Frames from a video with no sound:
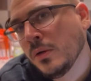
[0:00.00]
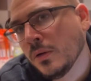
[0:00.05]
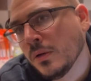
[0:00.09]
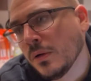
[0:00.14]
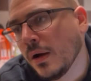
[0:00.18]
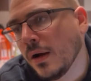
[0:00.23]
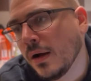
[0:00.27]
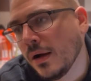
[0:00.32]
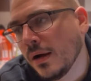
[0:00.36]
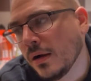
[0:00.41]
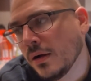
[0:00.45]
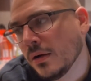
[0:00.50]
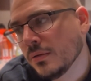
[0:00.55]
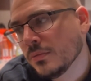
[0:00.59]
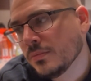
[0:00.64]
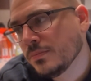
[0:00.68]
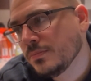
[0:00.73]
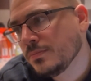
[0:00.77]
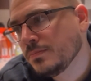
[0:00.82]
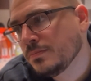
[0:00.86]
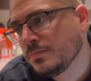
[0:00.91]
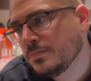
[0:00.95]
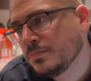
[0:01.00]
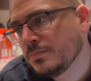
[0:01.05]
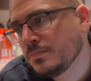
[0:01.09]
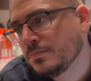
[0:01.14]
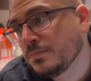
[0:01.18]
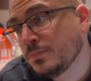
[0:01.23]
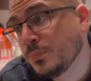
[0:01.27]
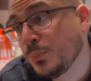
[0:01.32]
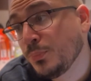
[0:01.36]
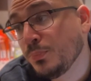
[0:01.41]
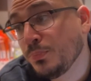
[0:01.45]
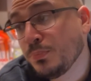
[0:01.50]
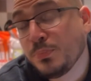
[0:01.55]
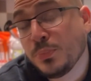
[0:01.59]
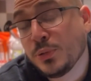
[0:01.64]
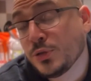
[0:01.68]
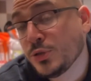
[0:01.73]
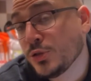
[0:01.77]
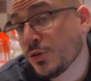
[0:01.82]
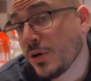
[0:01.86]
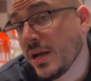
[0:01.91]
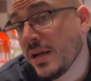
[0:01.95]
uh,
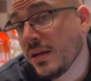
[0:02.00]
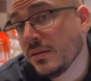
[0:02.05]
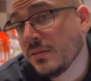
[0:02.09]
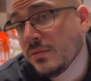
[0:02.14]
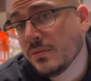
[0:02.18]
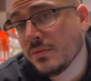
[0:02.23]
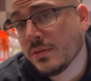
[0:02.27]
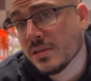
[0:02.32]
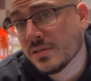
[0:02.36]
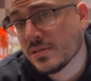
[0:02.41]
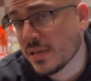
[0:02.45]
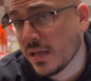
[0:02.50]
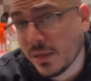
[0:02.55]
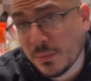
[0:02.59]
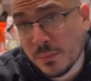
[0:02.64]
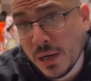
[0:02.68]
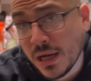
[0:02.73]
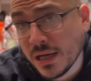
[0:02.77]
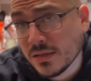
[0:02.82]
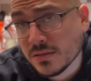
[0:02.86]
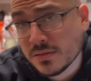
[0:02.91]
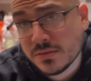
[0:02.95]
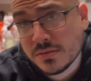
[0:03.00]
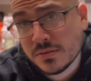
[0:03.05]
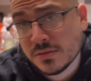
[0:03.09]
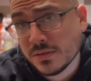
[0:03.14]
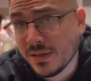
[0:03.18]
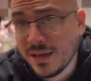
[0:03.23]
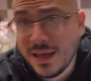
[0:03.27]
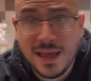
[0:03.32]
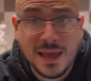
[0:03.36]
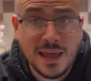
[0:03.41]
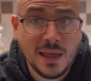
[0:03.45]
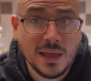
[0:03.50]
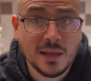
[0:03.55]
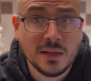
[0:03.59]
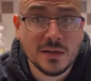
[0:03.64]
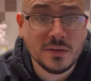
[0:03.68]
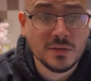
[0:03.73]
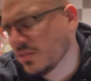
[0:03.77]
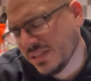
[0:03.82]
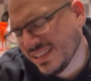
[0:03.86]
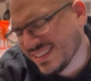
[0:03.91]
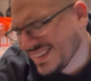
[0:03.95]
portrayed the Cenobites
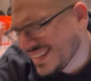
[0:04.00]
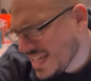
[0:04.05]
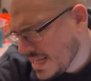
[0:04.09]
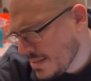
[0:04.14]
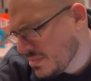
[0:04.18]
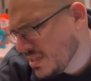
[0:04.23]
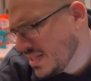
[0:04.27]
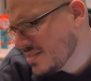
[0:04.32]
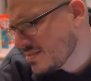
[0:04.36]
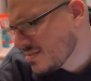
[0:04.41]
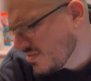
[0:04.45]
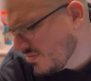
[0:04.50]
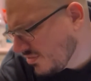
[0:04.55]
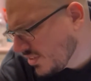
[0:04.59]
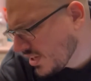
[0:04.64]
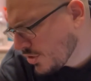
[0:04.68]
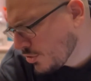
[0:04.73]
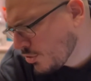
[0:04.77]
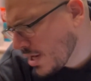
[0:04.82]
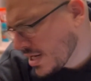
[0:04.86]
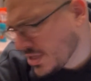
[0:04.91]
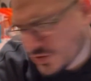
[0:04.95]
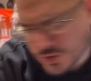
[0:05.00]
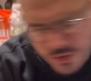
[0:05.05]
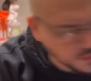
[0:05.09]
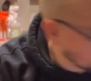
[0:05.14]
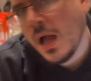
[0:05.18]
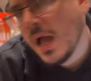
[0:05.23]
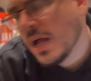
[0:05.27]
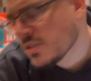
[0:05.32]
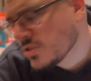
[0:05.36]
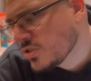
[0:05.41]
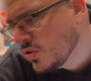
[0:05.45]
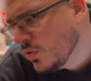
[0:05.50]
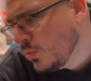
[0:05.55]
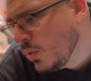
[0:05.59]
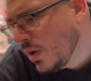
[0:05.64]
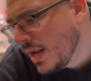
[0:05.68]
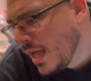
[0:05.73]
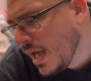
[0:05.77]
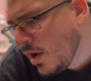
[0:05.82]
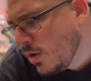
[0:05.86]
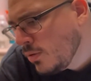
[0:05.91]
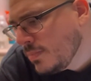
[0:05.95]
and the laminate configuration. And so
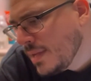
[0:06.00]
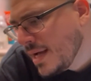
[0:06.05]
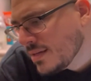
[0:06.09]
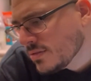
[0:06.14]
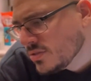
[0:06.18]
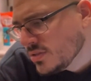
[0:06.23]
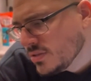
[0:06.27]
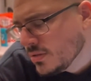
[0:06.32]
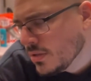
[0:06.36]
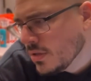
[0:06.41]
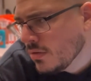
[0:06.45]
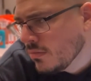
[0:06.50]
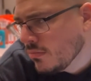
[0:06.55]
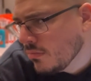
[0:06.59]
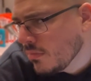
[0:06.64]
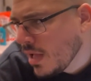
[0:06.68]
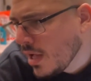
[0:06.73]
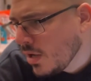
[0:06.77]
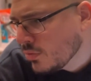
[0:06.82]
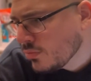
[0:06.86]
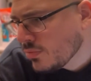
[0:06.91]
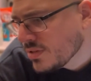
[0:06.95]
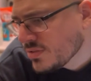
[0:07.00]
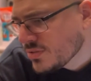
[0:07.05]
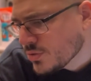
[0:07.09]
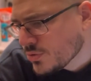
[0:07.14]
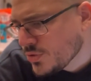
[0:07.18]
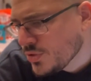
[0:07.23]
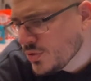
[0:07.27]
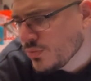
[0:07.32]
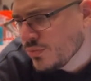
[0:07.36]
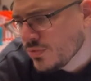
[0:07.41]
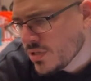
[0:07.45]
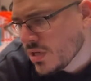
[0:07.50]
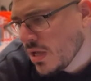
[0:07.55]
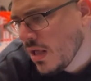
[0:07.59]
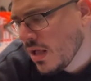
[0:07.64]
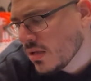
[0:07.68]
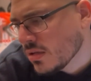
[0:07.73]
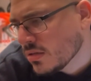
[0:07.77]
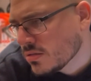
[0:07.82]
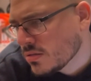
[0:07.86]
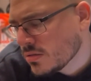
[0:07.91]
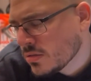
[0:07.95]
what Hellbound Hellraiser two
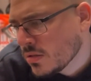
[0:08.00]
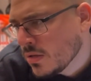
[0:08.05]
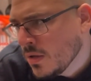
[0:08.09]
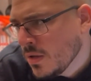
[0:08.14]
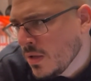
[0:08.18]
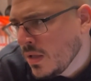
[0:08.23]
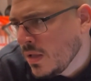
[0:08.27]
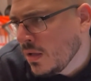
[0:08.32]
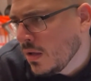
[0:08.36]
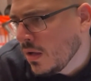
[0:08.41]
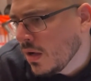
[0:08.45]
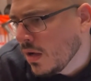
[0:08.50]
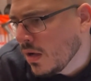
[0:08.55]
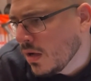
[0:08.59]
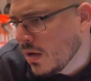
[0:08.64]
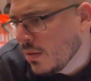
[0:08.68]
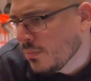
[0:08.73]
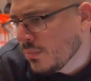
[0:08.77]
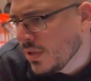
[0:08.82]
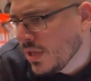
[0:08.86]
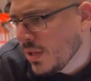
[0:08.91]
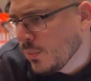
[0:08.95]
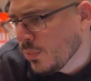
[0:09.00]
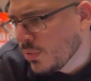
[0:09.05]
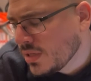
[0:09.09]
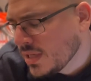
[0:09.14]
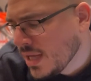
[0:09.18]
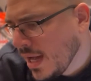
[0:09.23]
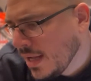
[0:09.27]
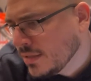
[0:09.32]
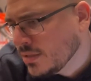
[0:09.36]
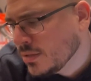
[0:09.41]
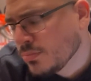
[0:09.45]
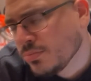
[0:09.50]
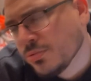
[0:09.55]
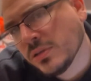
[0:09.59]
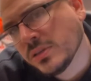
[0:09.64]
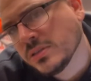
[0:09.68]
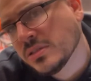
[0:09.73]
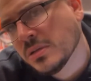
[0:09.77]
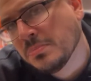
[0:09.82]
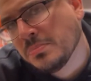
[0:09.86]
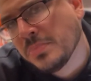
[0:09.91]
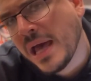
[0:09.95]
does, um, it kind of
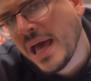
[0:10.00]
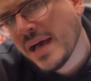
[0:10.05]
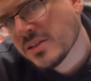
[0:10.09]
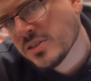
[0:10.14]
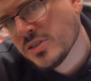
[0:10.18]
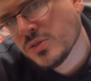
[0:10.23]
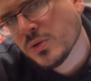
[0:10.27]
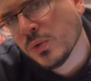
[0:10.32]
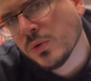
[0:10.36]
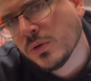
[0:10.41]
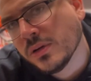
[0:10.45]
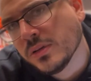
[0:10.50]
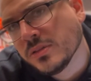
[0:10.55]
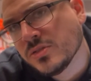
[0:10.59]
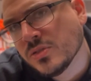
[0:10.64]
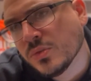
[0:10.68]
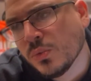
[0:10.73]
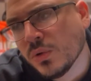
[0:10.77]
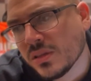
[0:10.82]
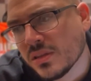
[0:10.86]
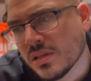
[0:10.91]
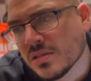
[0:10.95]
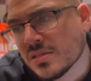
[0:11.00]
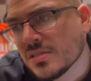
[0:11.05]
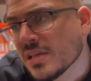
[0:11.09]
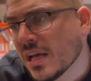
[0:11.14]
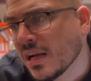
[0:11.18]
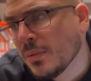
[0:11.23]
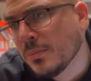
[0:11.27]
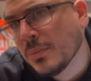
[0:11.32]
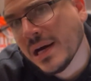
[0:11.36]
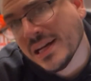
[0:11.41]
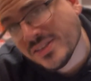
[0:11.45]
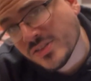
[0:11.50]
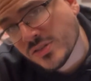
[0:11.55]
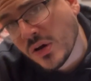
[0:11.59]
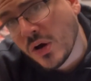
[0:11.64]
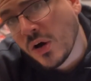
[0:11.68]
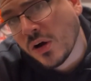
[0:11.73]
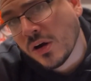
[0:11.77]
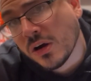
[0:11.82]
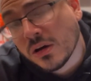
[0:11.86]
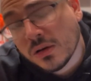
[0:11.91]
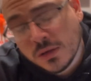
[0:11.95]
brings a backstory to what the Cenobites
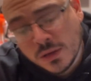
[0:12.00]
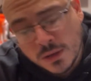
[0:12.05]
are.